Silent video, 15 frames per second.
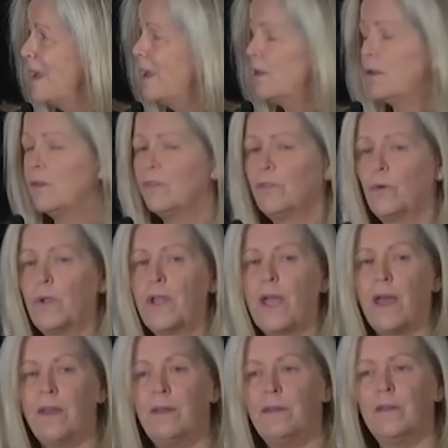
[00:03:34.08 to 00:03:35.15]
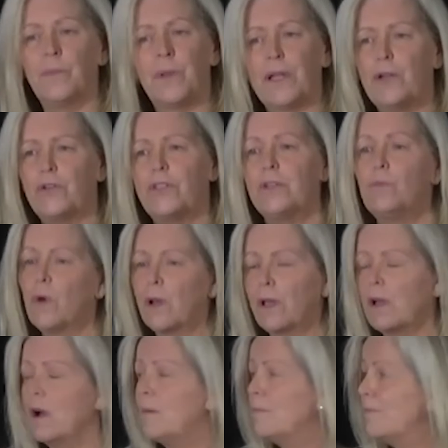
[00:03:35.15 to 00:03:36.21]
So again, the players didn't want to
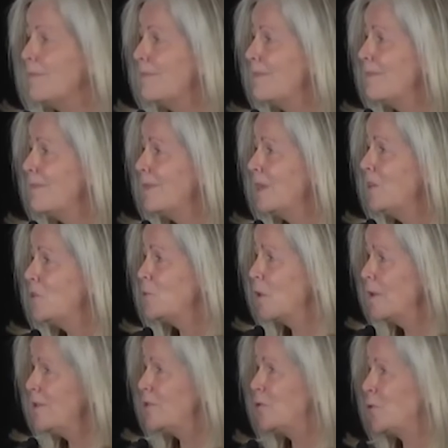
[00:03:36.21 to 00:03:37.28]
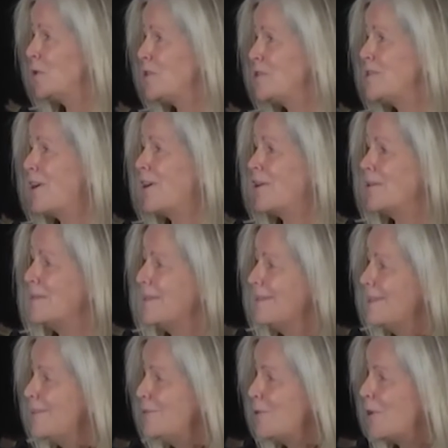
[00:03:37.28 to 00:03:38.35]
come. They just wanted the tour to start
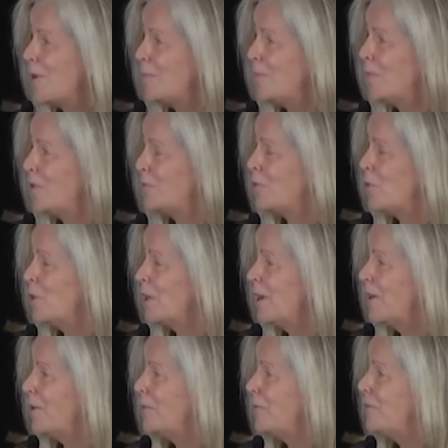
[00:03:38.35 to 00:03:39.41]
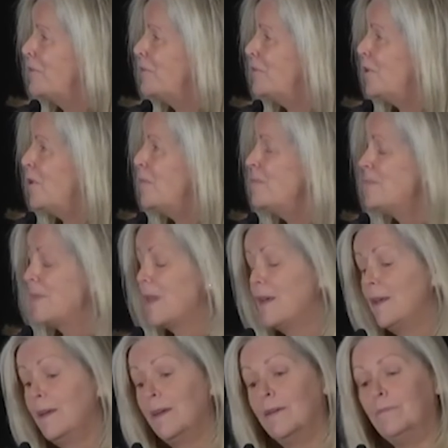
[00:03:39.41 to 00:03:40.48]
in Europe with Roland Garros in the fall.
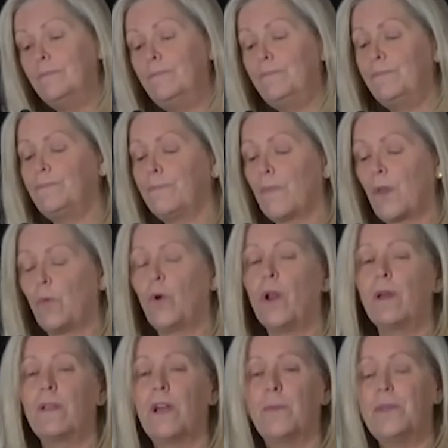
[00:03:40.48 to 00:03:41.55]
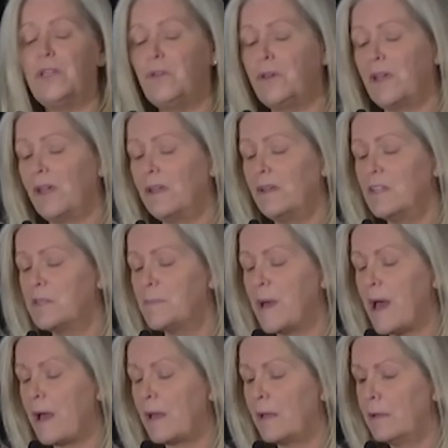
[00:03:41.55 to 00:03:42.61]
We're not coming, you can't get us back.